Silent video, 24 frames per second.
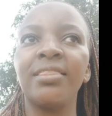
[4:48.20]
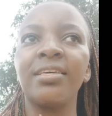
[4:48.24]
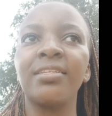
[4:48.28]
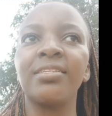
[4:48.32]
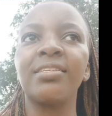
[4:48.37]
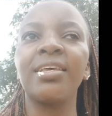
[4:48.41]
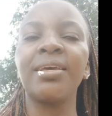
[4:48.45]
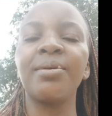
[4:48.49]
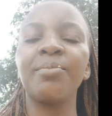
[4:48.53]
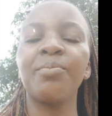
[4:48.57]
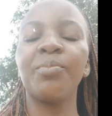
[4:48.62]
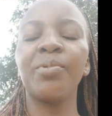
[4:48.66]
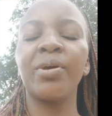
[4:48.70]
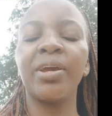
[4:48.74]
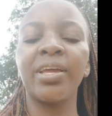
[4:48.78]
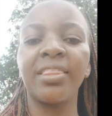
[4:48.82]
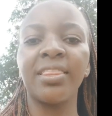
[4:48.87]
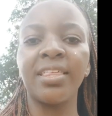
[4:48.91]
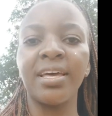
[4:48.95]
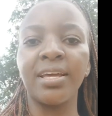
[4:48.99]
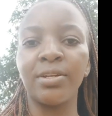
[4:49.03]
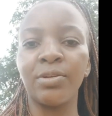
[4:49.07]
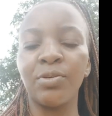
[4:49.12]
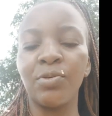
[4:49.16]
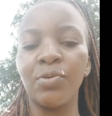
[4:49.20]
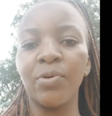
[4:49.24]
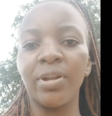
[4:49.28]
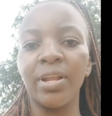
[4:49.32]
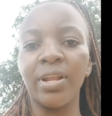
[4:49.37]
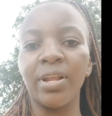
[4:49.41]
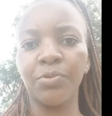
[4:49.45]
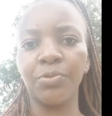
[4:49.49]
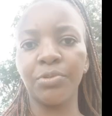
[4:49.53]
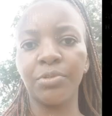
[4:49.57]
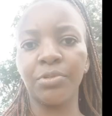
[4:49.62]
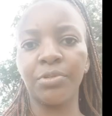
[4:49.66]
the same way that
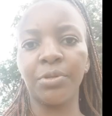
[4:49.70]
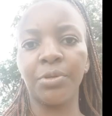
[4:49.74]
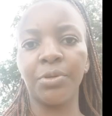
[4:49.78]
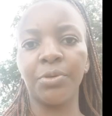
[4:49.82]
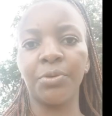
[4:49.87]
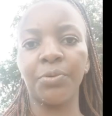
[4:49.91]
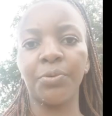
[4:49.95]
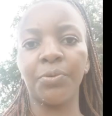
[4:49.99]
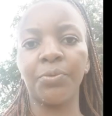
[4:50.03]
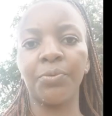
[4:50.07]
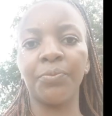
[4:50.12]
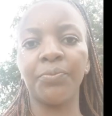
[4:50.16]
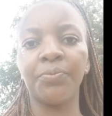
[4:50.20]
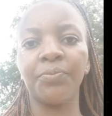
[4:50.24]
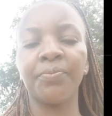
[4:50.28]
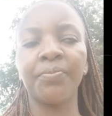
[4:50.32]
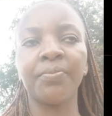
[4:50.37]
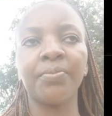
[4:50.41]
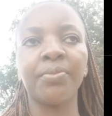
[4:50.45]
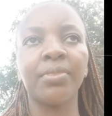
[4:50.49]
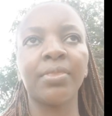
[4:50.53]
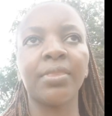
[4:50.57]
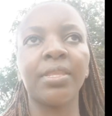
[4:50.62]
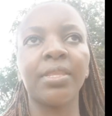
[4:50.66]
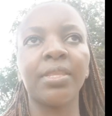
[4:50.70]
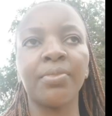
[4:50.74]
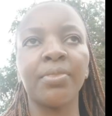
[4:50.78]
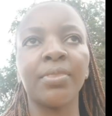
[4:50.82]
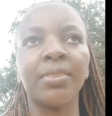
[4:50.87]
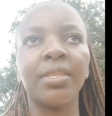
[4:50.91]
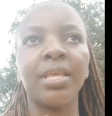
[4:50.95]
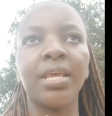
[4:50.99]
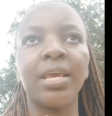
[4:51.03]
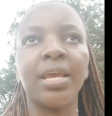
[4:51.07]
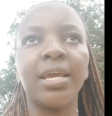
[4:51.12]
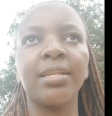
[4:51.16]
God good to you.
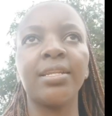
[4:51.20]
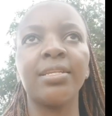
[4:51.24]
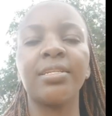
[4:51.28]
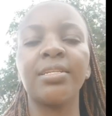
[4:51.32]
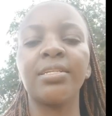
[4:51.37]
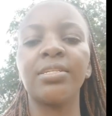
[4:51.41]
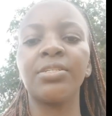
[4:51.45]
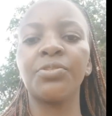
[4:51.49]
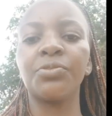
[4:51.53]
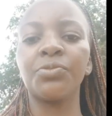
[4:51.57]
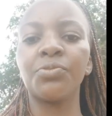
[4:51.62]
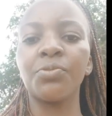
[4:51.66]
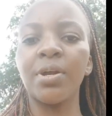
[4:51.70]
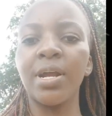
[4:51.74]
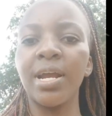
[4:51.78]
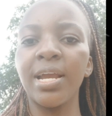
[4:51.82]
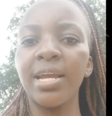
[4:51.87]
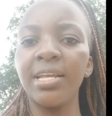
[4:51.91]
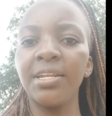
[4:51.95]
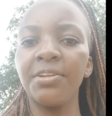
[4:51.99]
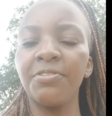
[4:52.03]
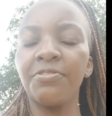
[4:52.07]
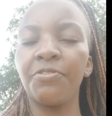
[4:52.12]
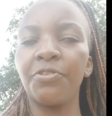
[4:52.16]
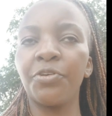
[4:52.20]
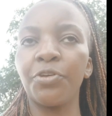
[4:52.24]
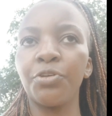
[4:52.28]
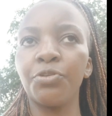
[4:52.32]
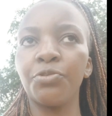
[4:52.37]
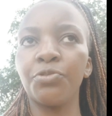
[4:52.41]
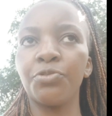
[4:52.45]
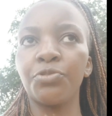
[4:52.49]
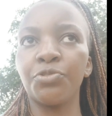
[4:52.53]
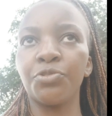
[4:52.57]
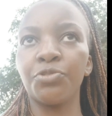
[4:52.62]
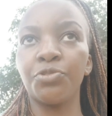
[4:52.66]
And it is right for
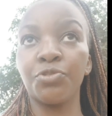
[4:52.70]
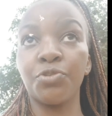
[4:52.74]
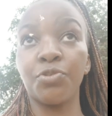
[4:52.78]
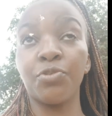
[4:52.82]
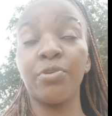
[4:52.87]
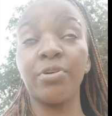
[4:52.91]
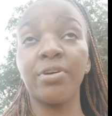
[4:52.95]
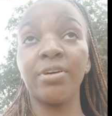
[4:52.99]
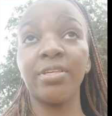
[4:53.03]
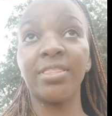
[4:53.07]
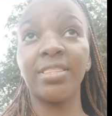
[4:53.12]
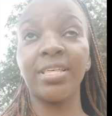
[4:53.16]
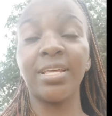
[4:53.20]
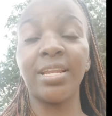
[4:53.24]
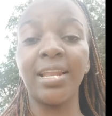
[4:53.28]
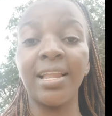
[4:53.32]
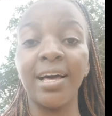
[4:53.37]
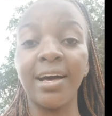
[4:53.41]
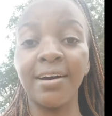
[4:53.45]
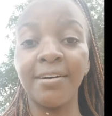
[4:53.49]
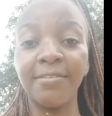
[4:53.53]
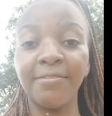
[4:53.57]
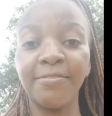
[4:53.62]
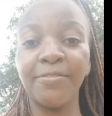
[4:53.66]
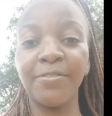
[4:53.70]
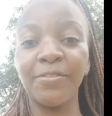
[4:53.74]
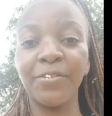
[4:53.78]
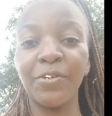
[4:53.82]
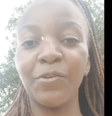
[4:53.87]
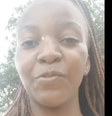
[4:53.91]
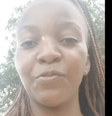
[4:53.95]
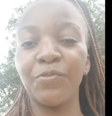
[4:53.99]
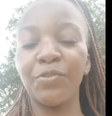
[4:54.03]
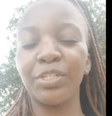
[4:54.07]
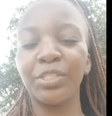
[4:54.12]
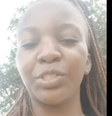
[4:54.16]
you to show the love
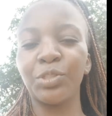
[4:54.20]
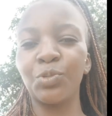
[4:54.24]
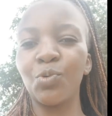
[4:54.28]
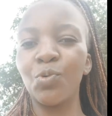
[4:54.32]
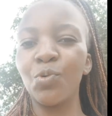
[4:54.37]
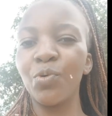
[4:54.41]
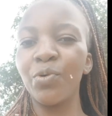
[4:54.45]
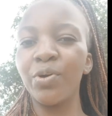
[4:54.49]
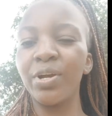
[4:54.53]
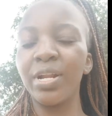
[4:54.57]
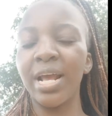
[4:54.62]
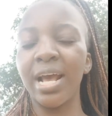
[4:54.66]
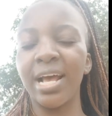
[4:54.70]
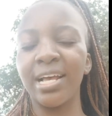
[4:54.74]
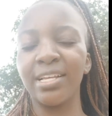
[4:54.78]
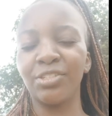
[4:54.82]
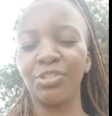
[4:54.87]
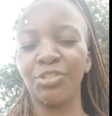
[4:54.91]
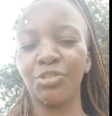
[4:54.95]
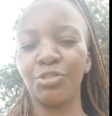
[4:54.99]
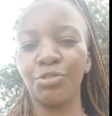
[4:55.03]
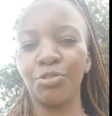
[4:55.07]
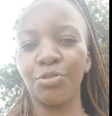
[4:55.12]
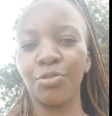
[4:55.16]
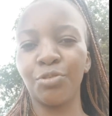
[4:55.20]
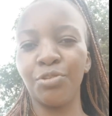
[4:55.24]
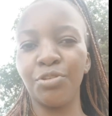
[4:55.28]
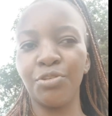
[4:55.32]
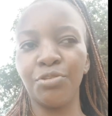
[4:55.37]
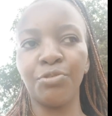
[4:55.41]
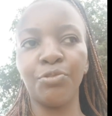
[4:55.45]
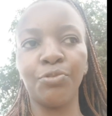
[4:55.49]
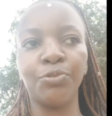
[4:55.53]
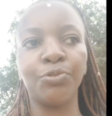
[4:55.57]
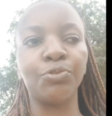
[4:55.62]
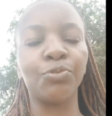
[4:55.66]
of which God has shown
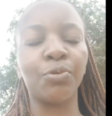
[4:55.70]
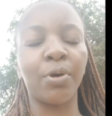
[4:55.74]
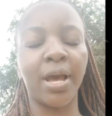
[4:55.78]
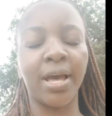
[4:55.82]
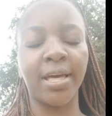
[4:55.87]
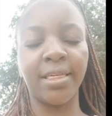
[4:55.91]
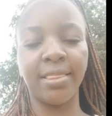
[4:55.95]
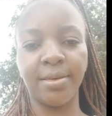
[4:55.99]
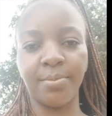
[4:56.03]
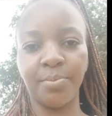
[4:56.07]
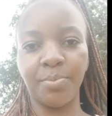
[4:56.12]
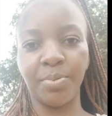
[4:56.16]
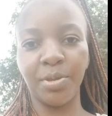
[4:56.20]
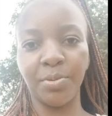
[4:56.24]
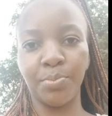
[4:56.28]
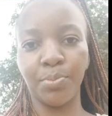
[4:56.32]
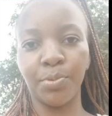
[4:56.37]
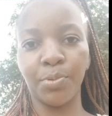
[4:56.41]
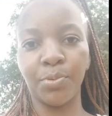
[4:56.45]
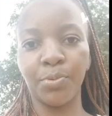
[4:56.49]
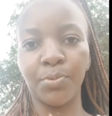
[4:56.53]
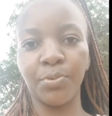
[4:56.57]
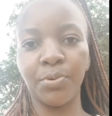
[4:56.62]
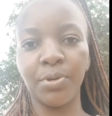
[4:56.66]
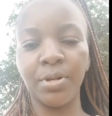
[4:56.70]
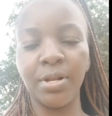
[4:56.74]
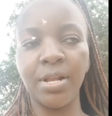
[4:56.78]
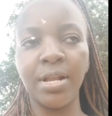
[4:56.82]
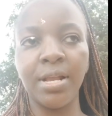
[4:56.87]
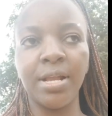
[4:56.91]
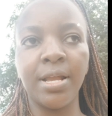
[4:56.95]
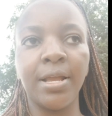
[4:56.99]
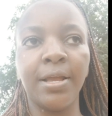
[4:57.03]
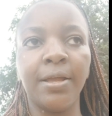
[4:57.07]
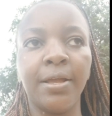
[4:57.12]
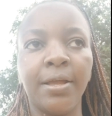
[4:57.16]
you to other people.
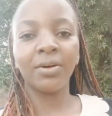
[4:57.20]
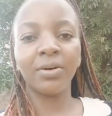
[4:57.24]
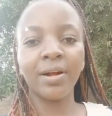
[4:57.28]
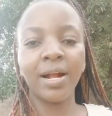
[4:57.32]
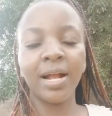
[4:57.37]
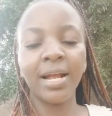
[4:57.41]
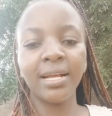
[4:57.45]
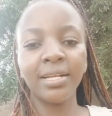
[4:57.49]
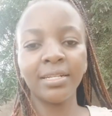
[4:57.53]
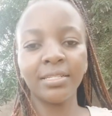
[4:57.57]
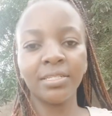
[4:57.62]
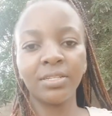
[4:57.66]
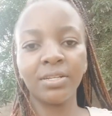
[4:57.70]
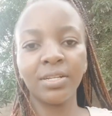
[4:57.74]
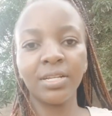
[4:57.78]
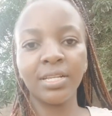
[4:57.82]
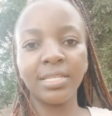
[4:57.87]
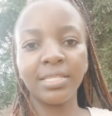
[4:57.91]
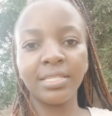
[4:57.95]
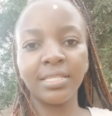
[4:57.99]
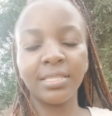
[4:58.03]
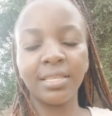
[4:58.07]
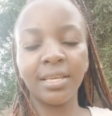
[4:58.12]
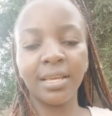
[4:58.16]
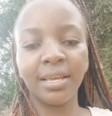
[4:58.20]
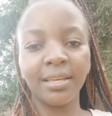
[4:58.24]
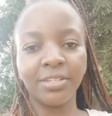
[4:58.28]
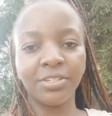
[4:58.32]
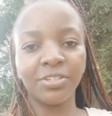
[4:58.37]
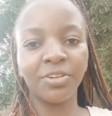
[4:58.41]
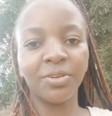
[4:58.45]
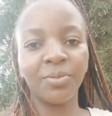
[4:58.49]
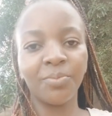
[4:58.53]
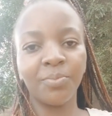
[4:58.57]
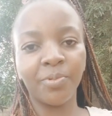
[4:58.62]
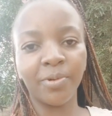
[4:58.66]
Alright, so let's take
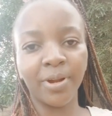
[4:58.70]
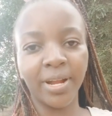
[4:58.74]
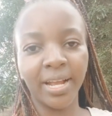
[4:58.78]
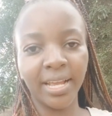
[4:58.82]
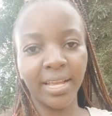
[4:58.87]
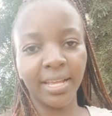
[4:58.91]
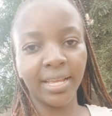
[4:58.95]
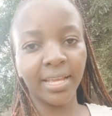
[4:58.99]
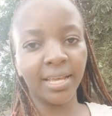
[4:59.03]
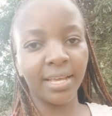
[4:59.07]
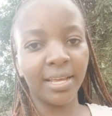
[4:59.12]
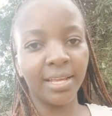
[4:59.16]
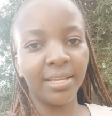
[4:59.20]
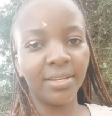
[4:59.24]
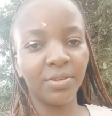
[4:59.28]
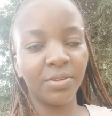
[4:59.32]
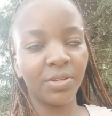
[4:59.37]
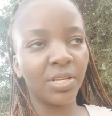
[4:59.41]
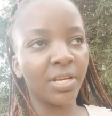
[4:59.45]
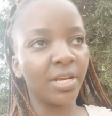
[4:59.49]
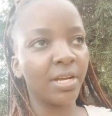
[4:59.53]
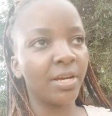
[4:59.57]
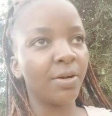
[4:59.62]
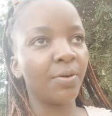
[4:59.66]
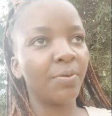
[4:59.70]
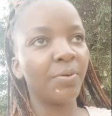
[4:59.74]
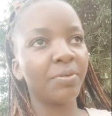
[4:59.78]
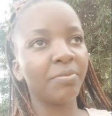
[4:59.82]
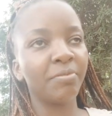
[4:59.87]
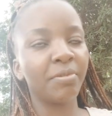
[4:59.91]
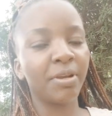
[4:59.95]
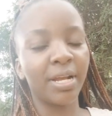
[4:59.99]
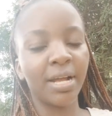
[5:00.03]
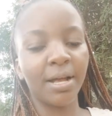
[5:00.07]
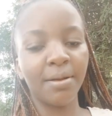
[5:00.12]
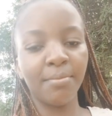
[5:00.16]
a short break, and uh,
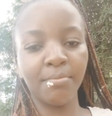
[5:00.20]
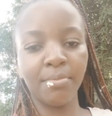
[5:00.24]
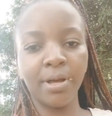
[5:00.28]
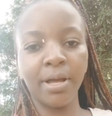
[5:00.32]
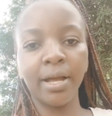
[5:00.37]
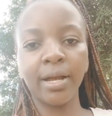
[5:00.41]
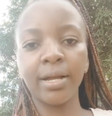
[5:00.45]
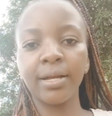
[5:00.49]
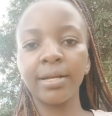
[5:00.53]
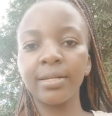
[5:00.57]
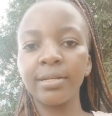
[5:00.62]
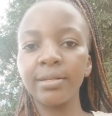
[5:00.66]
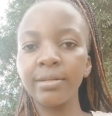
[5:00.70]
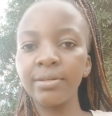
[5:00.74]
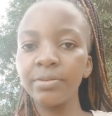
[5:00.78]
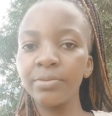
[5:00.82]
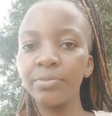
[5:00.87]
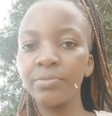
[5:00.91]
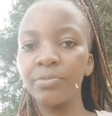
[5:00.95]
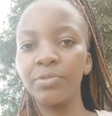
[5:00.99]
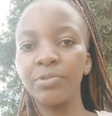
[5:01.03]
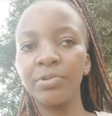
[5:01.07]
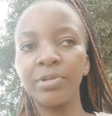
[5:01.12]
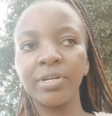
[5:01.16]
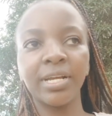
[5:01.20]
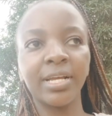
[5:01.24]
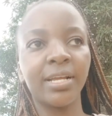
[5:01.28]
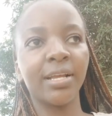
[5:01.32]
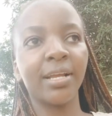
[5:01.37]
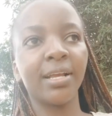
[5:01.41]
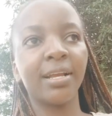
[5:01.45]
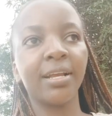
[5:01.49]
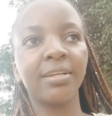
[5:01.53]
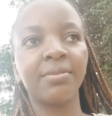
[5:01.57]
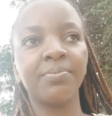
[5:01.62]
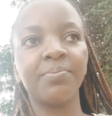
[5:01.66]
when we come back, we'll
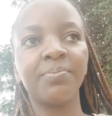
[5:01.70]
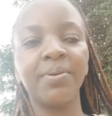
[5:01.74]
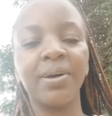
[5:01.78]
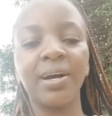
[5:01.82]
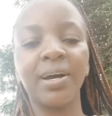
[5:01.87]
get